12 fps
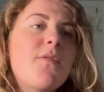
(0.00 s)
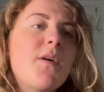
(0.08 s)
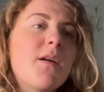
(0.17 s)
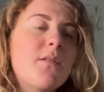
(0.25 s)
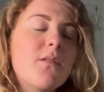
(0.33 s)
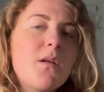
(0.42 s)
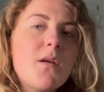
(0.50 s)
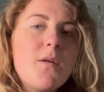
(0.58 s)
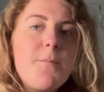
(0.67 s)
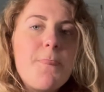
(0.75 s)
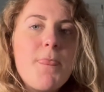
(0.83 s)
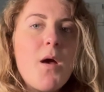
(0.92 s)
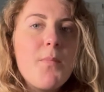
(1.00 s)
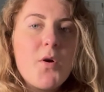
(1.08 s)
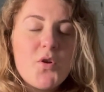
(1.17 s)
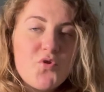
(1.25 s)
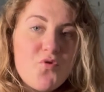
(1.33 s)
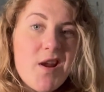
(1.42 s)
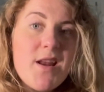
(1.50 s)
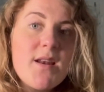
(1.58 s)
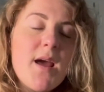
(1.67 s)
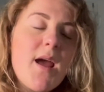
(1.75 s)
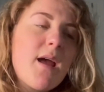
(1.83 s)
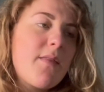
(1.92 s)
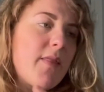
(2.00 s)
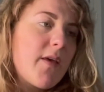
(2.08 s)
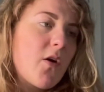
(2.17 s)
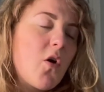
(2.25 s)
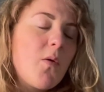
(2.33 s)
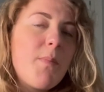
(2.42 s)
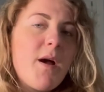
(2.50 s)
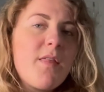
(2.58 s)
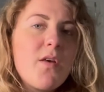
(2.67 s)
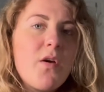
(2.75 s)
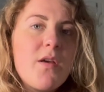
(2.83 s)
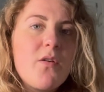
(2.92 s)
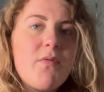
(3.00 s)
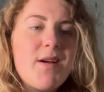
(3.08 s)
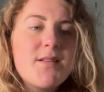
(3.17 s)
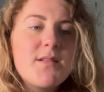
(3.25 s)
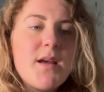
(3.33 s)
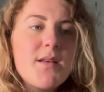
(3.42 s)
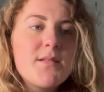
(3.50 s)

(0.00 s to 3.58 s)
and on a training day, and they got up by 30 on a rest day.